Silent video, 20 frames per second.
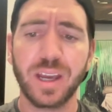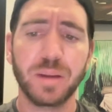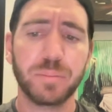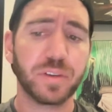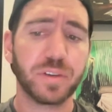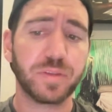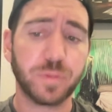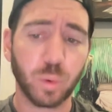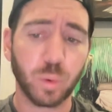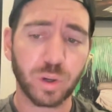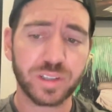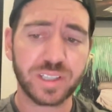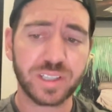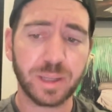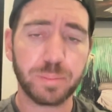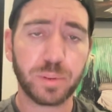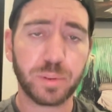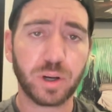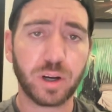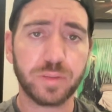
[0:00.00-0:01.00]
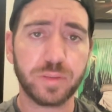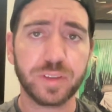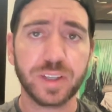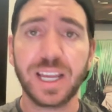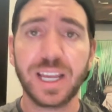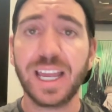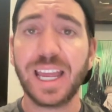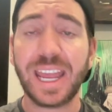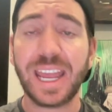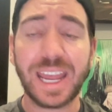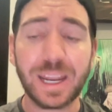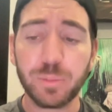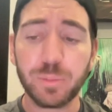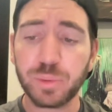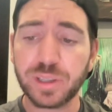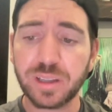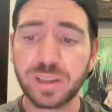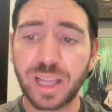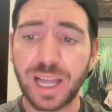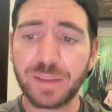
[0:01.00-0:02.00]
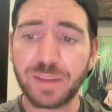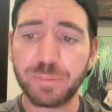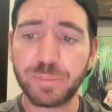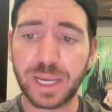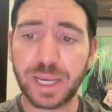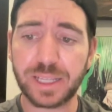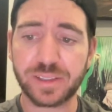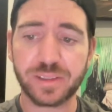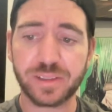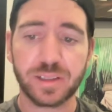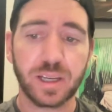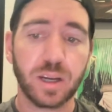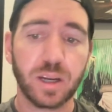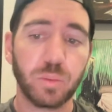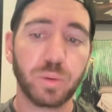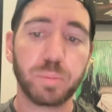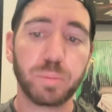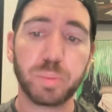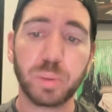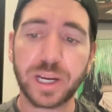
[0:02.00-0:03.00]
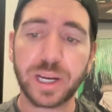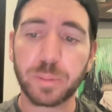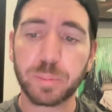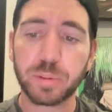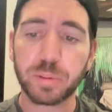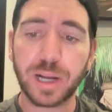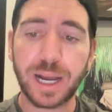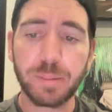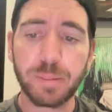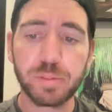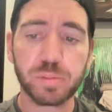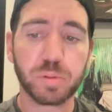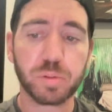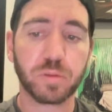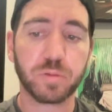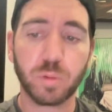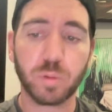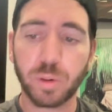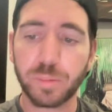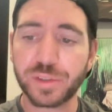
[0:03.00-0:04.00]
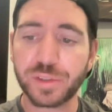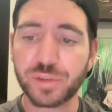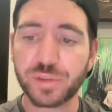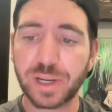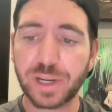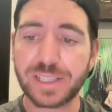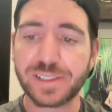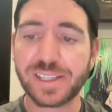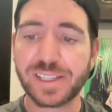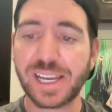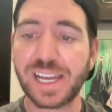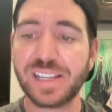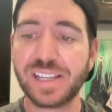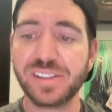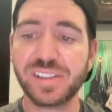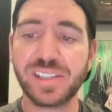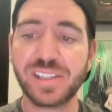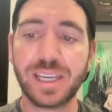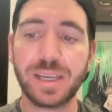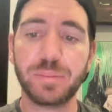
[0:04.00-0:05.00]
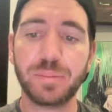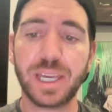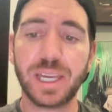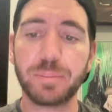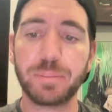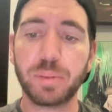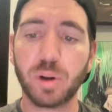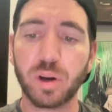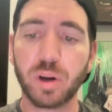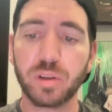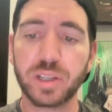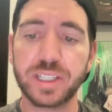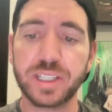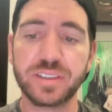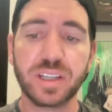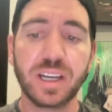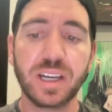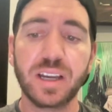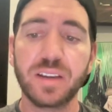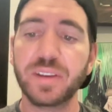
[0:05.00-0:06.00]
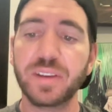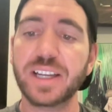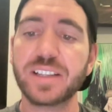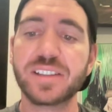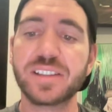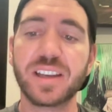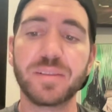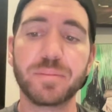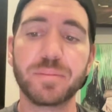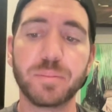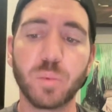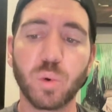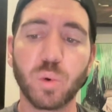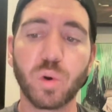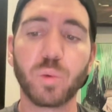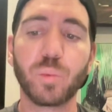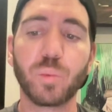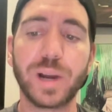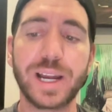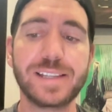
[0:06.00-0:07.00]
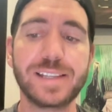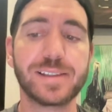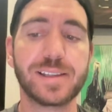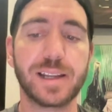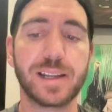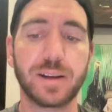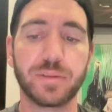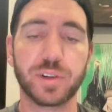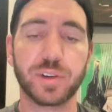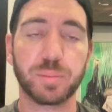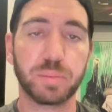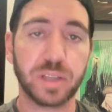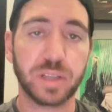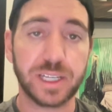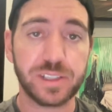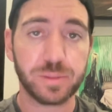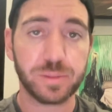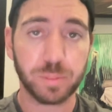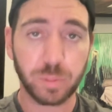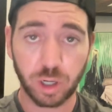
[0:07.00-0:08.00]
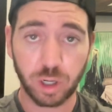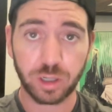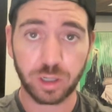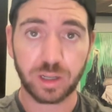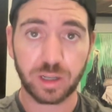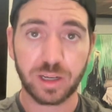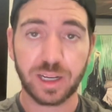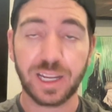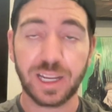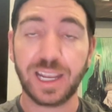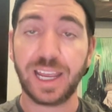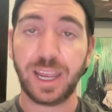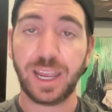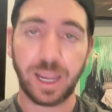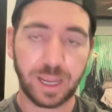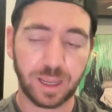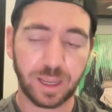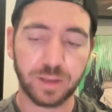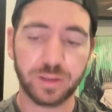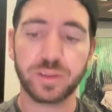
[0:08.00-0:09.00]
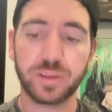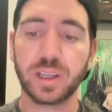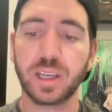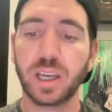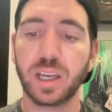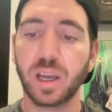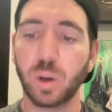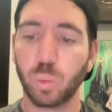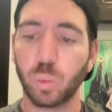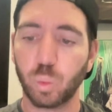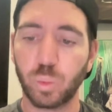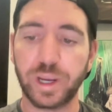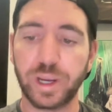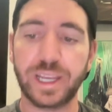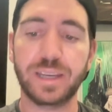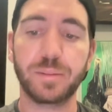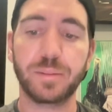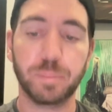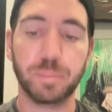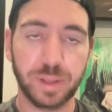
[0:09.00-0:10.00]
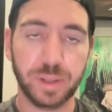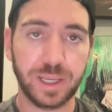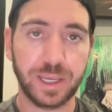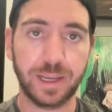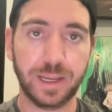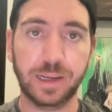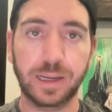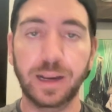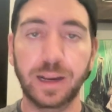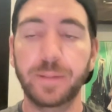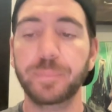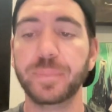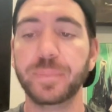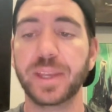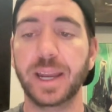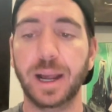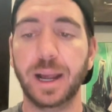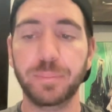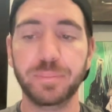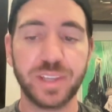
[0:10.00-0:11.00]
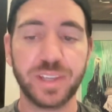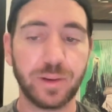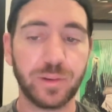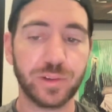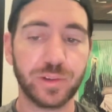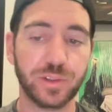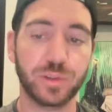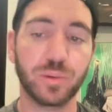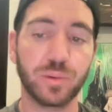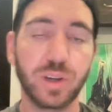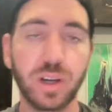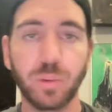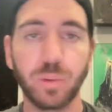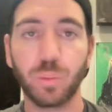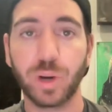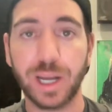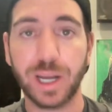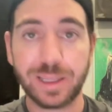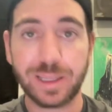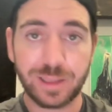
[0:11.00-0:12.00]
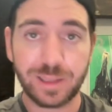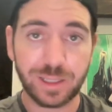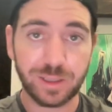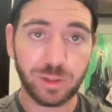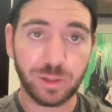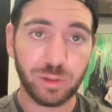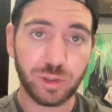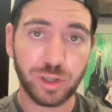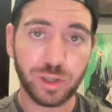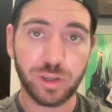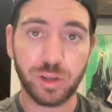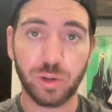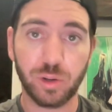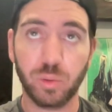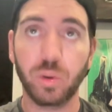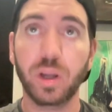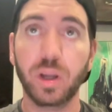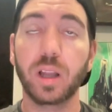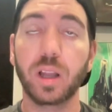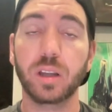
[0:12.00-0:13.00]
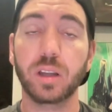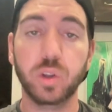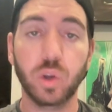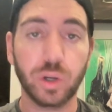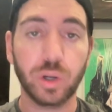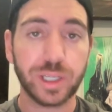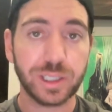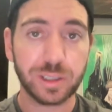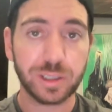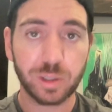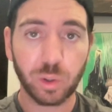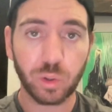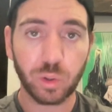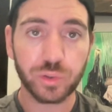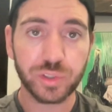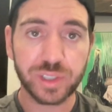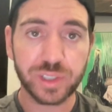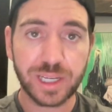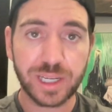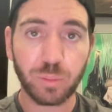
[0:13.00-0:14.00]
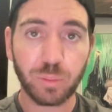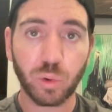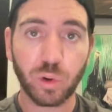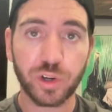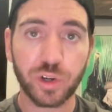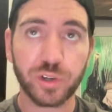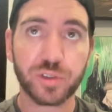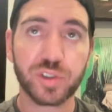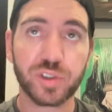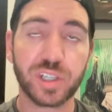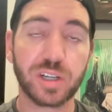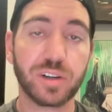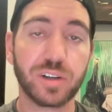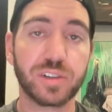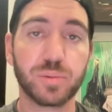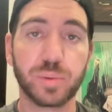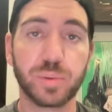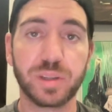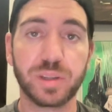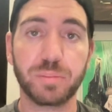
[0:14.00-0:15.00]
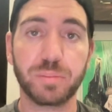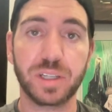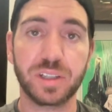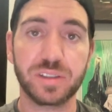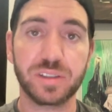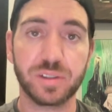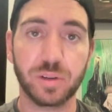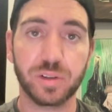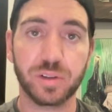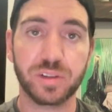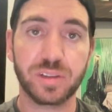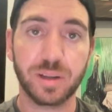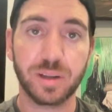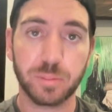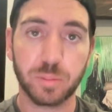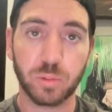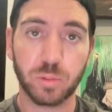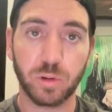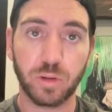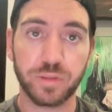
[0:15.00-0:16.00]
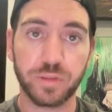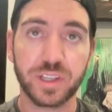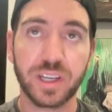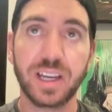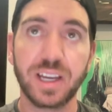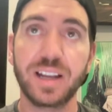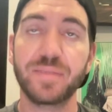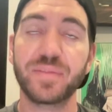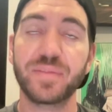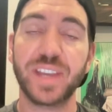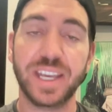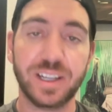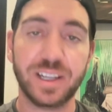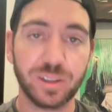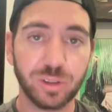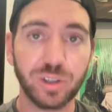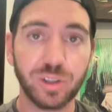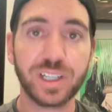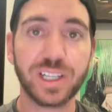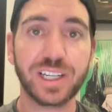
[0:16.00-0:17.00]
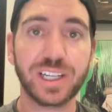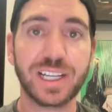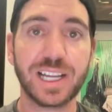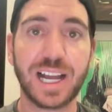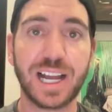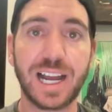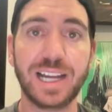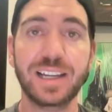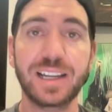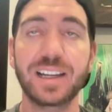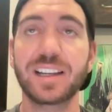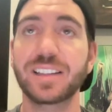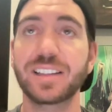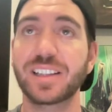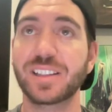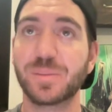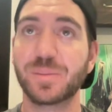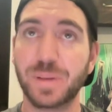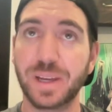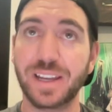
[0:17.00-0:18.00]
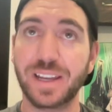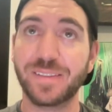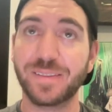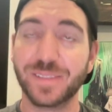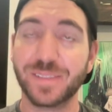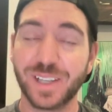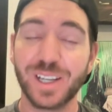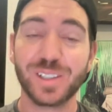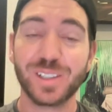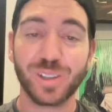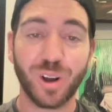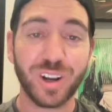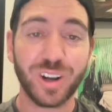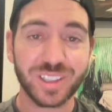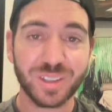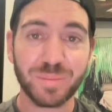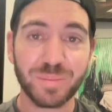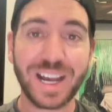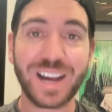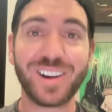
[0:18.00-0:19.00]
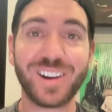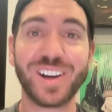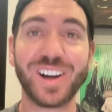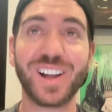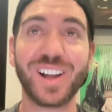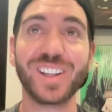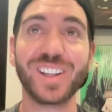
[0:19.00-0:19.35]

Before tip-off and with live bets, with player props, performance trends, and same-game parlays, fans have more ways than ever to play smart and win big. And I'm telling you, what I think you should do, look at the Golden State Warriors series with the Minnesota Timberwolves. Take a look at a guy that's been talked about a